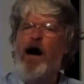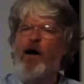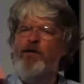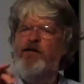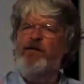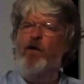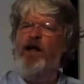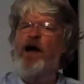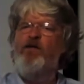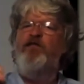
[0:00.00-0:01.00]
how the you know
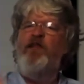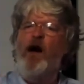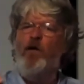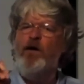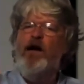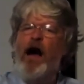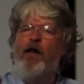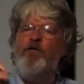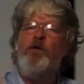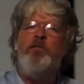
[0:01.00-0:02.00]
how the flower, how
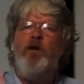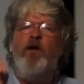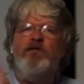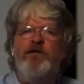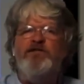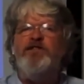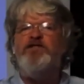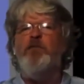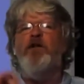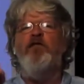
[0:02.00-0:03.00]
the reproductive
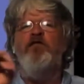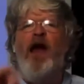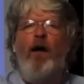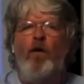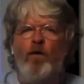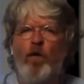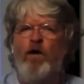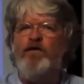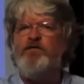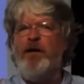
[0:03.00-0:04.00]
system of the flower
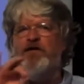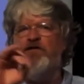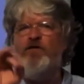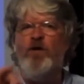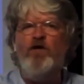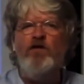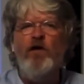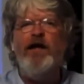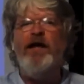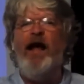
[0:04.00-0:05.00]
works by just sort of
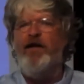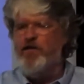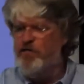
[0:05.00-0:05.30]
looking at it.